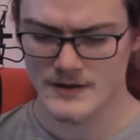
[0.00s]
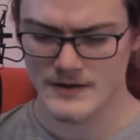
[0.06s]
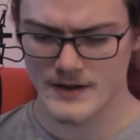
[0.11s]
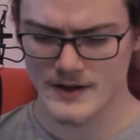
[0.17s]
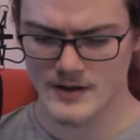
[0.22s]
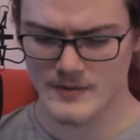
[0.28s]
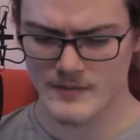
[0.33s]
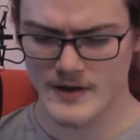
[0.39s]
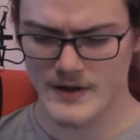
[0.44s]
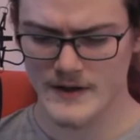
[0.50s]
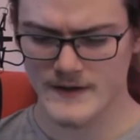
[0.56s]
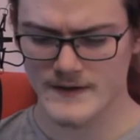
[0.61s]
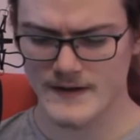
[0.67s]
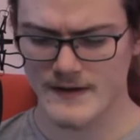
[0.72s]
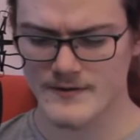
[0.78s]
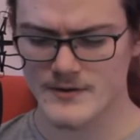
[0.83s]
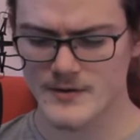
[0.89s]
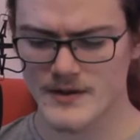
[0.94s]
Little
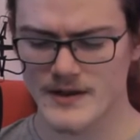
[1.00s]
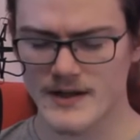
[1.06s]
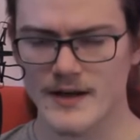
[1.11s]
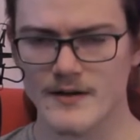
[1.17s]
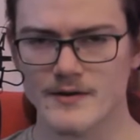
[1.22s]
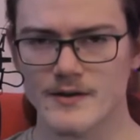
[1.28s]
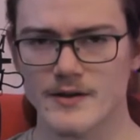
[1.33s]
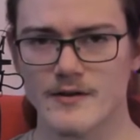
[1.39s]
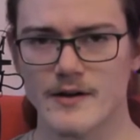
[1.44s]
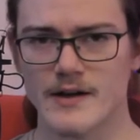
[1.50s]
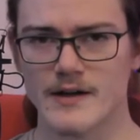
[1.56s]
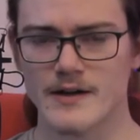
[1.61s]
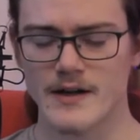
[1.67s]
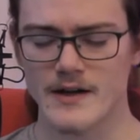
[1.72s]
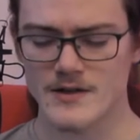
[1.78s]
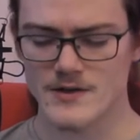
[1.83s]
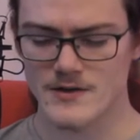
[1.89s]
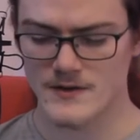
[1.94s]
birds have to encounter great
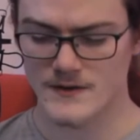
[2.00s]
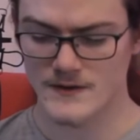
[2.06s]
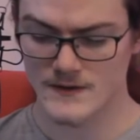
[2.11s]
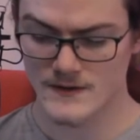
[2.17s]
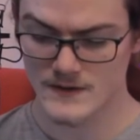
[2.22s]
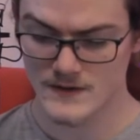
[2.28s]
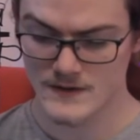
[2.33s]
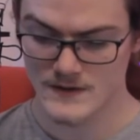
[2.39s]
dangers."